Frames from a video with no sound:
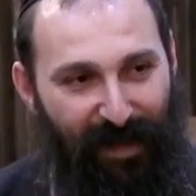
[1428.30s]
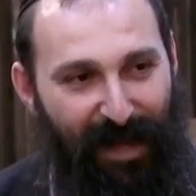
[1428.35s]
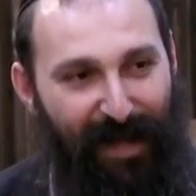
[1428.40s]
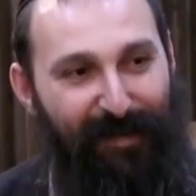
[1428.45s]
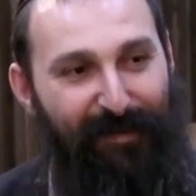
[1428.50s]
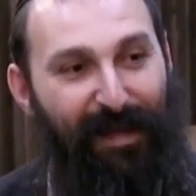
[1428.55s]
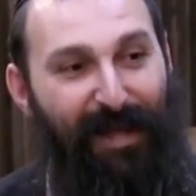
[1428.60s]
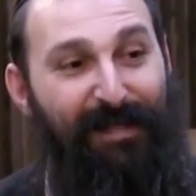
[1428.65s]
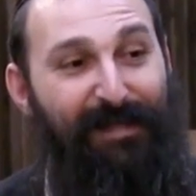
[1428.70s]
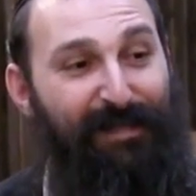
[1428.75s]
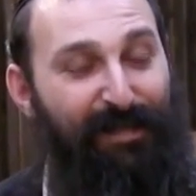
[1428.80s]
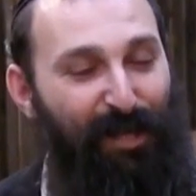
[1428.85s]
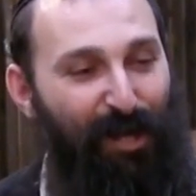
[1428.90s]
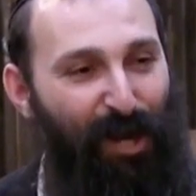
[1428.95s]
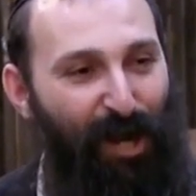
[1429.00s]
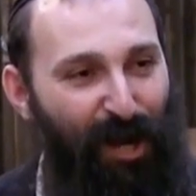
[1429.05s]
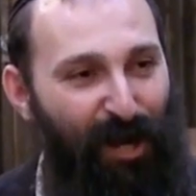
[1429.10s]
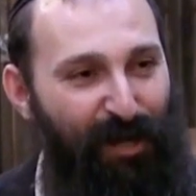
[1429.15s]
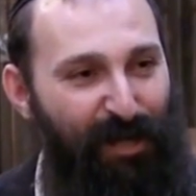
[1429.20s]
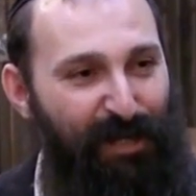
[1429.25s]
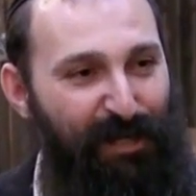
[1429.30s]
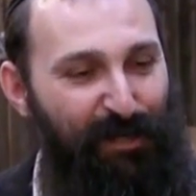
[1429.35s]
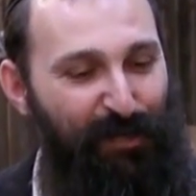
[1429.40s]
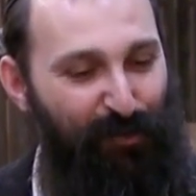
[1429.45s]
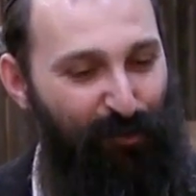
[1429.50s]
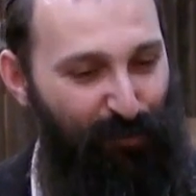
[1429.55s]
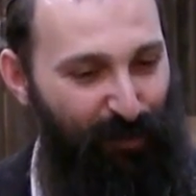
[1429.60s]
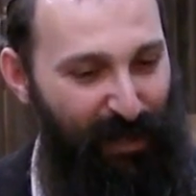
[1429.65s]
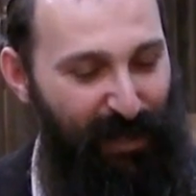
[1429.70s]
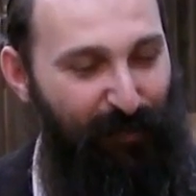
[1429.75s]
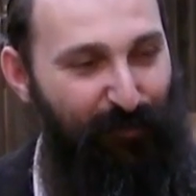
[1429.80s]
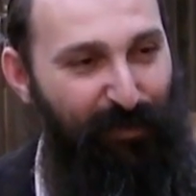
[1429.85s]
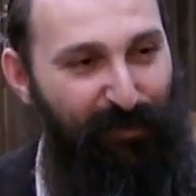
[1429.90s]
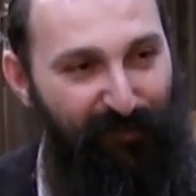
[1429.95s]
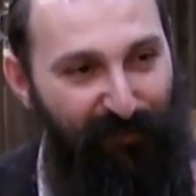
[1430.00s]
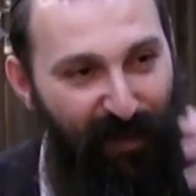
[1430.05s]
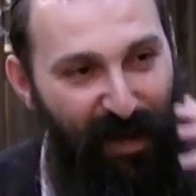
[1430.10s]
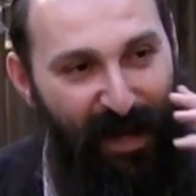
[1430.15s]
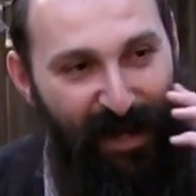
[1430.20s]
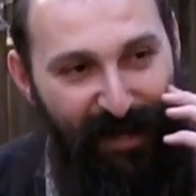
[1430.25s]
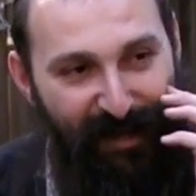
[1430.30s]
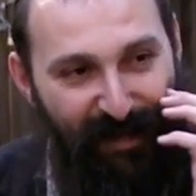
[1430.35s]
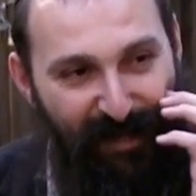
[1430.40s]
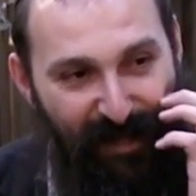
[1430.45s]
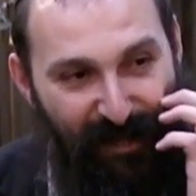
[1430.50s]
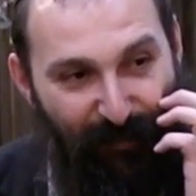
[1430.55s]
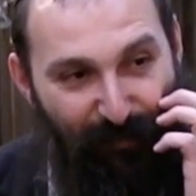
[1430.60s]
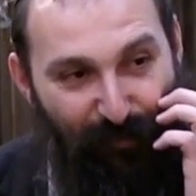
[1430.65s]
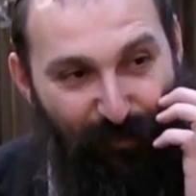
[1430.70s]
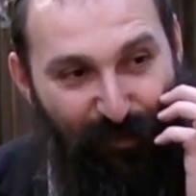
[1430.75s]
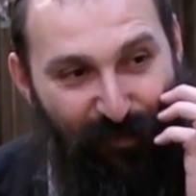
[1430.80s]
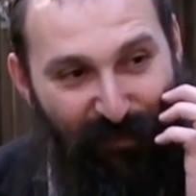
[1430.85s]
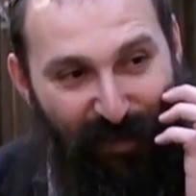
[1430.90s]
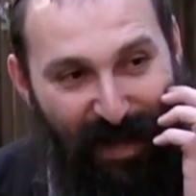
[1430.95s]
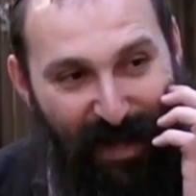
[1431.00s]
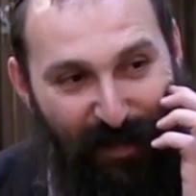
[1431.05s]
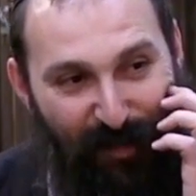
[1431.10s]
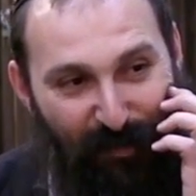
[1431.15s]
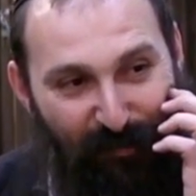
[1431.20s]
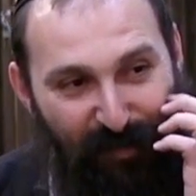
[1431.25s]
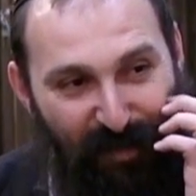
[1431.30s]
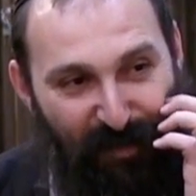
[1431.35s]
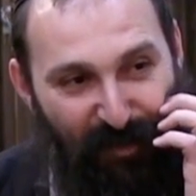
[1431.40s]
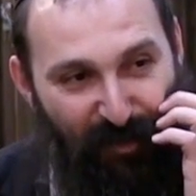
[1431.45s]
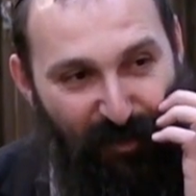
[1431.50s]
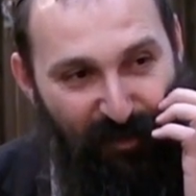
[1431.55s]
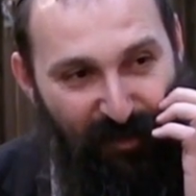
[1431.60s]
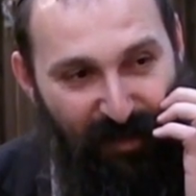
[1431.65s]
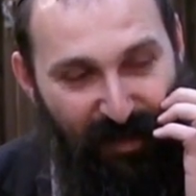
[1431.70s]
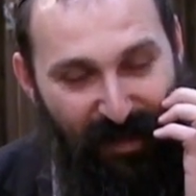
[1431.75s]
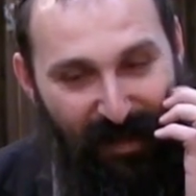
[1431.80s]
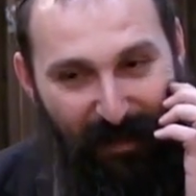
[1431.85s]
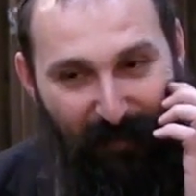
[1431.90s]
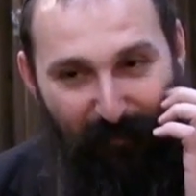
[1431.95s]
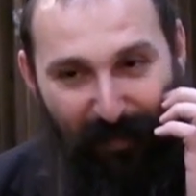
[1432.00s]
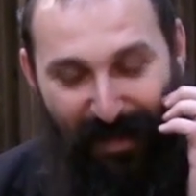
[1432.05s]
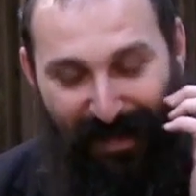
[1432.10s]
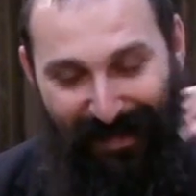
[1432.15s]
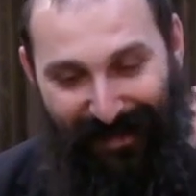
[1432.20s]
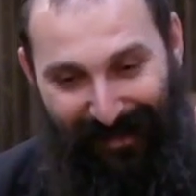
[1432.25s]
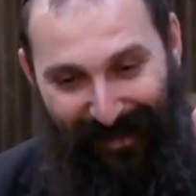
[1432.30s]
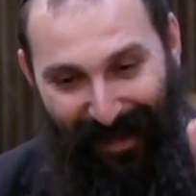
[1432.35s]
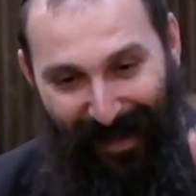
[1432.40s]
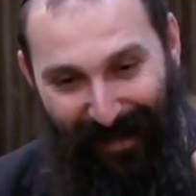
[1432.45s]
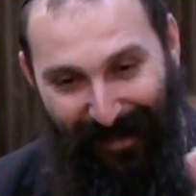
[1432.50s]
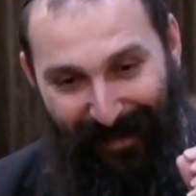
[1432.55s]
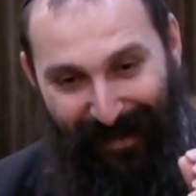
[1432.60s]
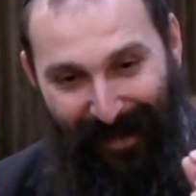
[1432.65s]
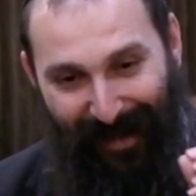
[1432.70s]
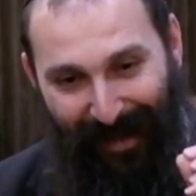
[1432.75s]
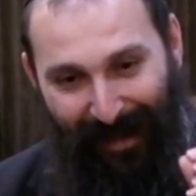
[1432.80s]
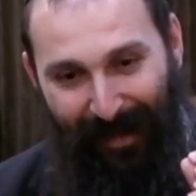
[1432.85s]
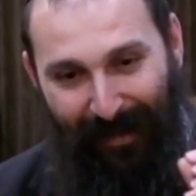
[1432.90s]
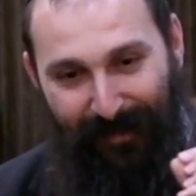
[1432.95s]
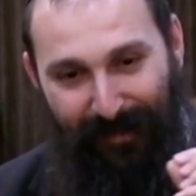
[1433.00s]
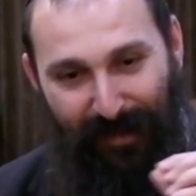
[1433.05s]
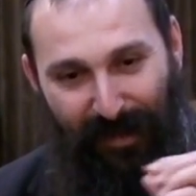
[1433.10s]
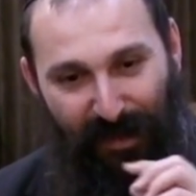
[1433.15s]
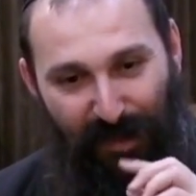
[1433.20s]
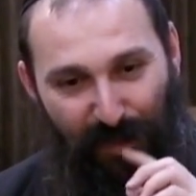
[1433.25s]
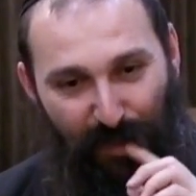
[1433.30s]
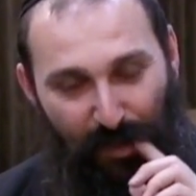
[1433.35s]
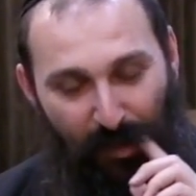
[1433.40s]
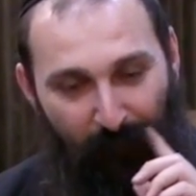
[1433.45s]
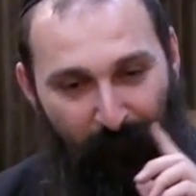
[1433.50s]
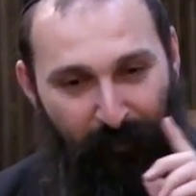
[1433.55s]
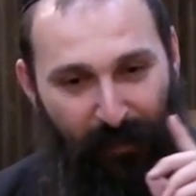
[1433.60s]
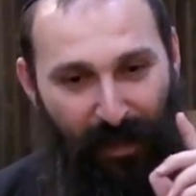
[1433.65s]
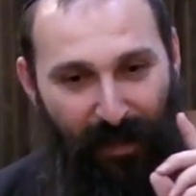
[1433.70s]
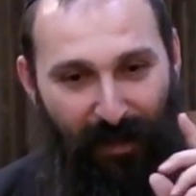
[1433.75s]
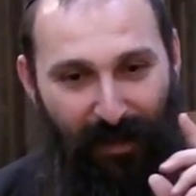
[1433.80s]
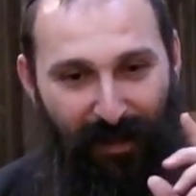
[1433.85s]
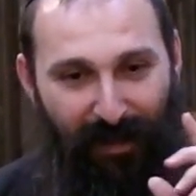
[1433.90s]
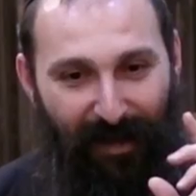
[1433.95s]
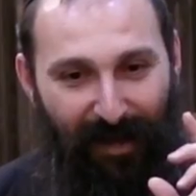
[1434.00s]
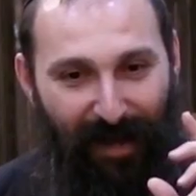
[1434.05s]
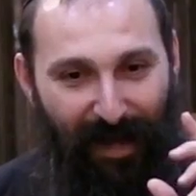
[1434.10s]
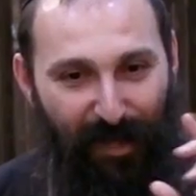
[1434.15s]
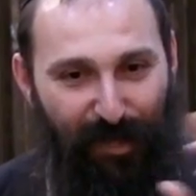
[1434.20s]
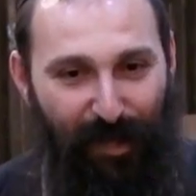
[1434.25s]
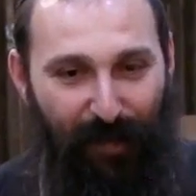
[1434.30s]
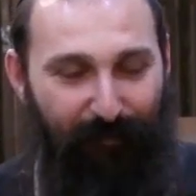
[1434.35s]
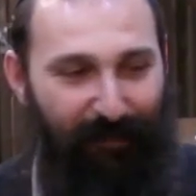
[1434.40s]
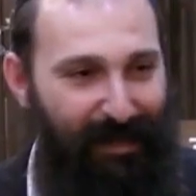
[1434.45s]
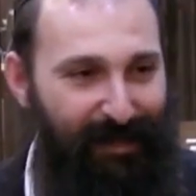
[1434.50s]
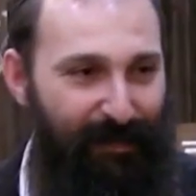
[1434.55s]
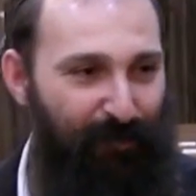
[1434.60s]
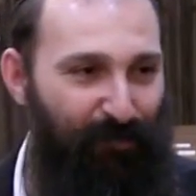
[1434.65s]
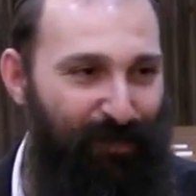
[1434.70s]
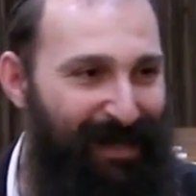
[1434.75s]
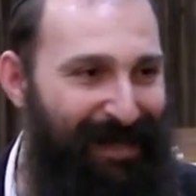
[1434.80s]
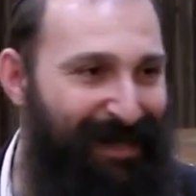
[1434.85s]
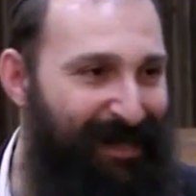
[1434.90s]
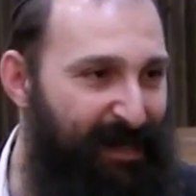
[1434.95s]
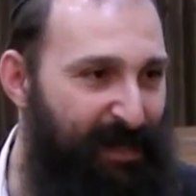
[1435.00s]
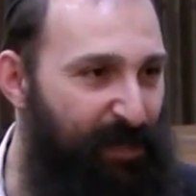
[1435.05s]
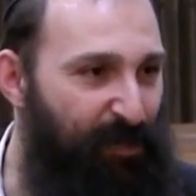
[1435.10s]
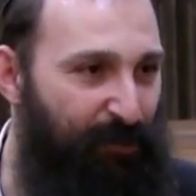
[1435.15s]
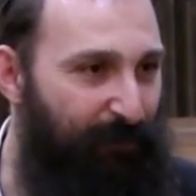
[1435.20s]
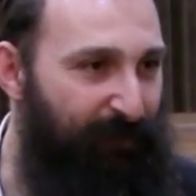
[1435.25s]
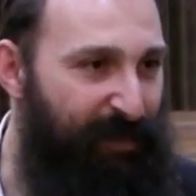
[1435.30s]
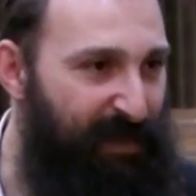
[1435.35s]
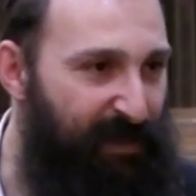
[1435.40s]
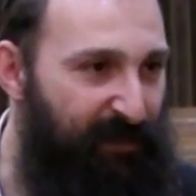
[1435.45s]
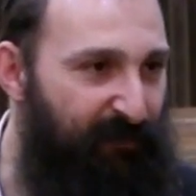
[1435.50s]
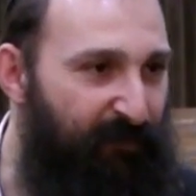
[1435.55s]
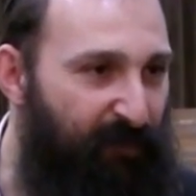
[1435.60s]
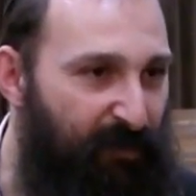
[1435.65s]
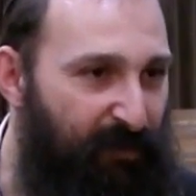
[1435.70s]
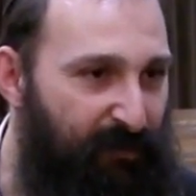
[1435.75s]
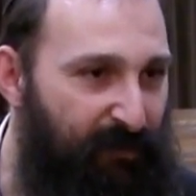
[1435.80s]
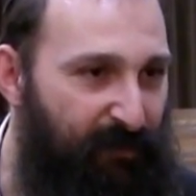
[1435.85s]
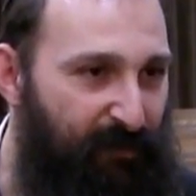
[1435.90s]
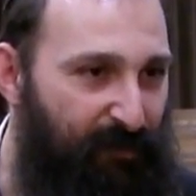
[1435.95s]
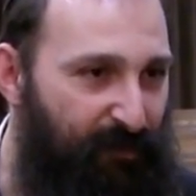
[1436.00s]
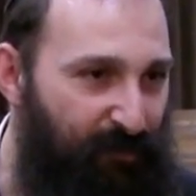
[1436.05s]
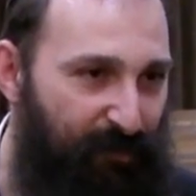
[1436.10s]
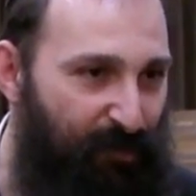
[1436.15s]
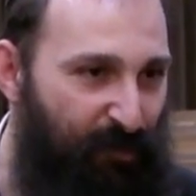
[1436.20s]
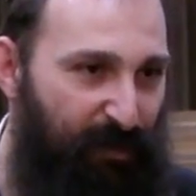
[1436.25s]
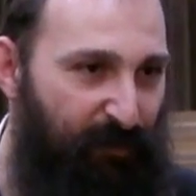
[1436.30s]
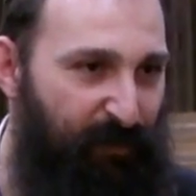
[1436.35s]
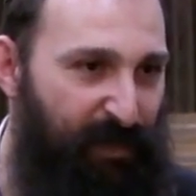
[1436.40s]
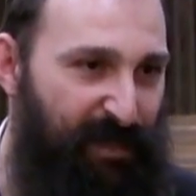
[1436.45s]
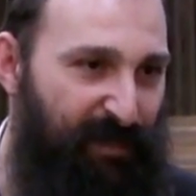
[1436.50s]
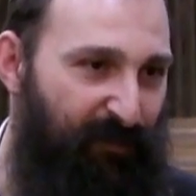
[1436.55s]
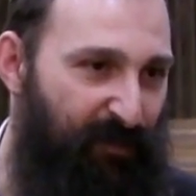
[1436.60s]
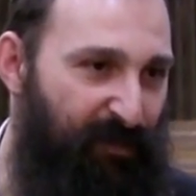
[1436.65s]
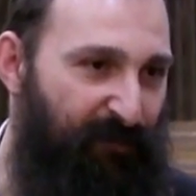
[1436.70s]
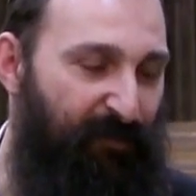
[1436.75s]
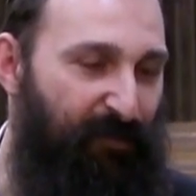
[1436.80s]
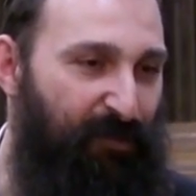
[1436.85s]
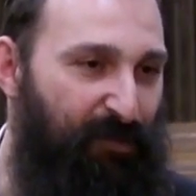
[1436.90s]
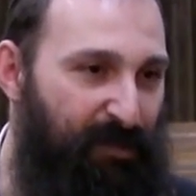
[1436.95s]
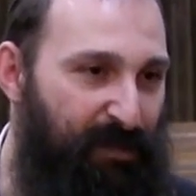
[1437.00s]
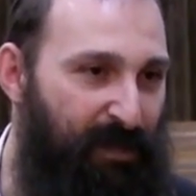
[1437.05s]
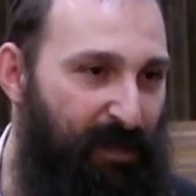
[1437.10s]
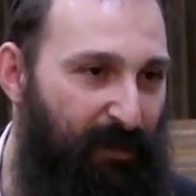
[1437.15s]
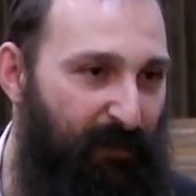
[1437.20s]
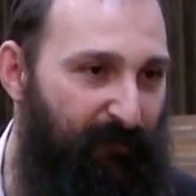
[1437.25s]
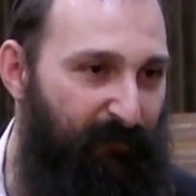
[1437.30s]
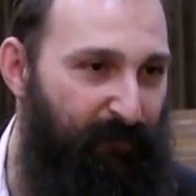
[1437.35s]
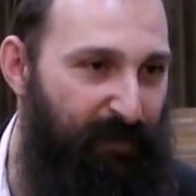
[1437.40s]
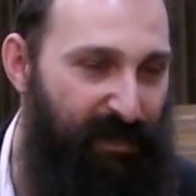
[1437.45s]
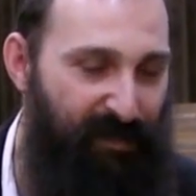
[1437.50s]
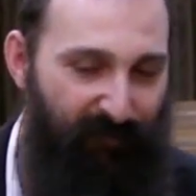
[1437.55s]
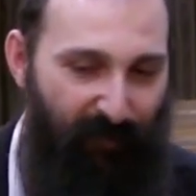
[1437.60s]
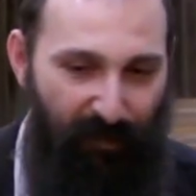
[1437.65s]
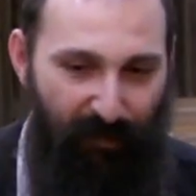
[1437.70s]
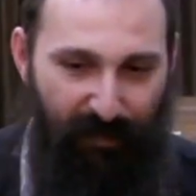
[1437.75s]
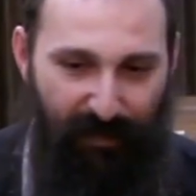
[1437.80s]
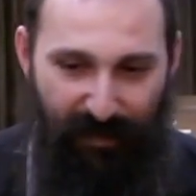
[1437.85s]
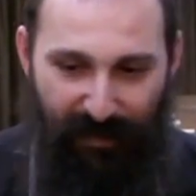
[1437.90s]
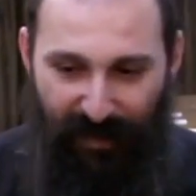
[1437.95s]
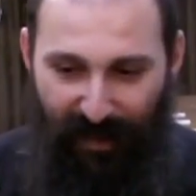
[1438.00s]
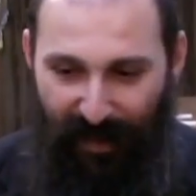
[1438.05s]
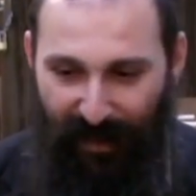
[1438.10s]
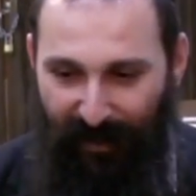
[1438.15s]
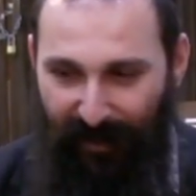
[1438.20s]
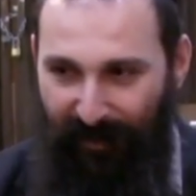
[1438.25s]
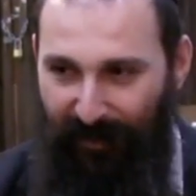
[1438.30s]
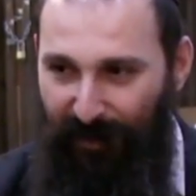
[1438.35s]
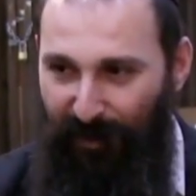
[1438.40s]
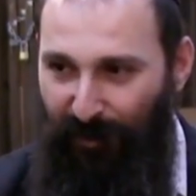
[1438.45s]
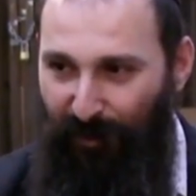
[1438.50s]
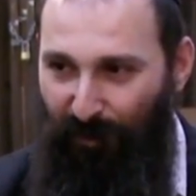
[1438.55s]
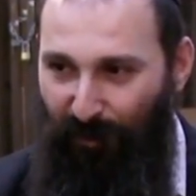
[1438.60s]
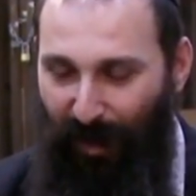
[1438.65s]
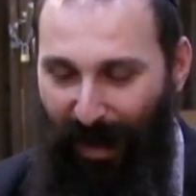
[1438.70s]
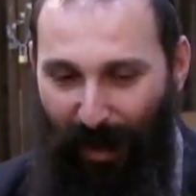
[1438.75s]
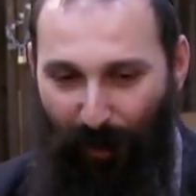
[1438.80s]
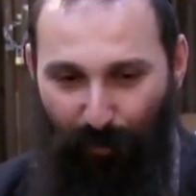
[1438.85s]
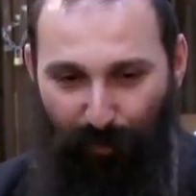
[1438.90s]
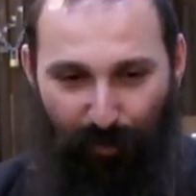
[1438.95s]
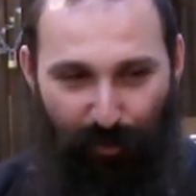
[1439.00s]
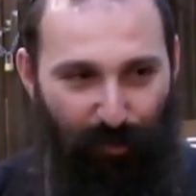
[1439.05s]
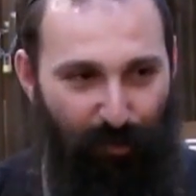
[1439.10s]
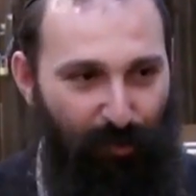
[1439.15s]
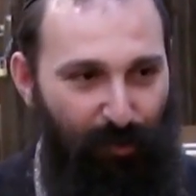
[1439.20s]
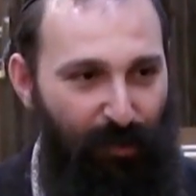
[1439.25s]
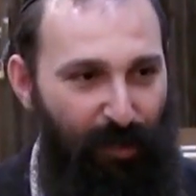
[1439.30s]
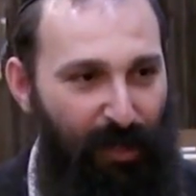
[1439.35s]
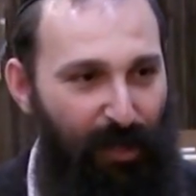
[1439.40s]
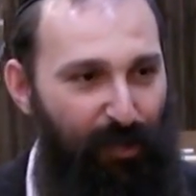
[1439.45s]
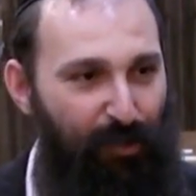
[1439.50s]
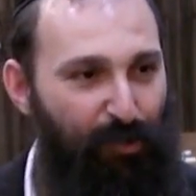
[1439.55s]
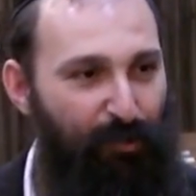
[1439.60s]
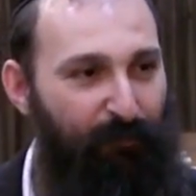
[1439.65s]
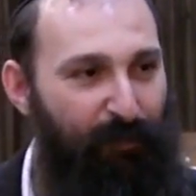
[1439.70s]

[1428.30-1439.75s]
And that's the hardest to really refine, refine your midot. But at the, in, in essence, Hashem doesn't really need your mitzvot. You're doing mitzvot for yourself. Mitzvot is like, you know, how to, to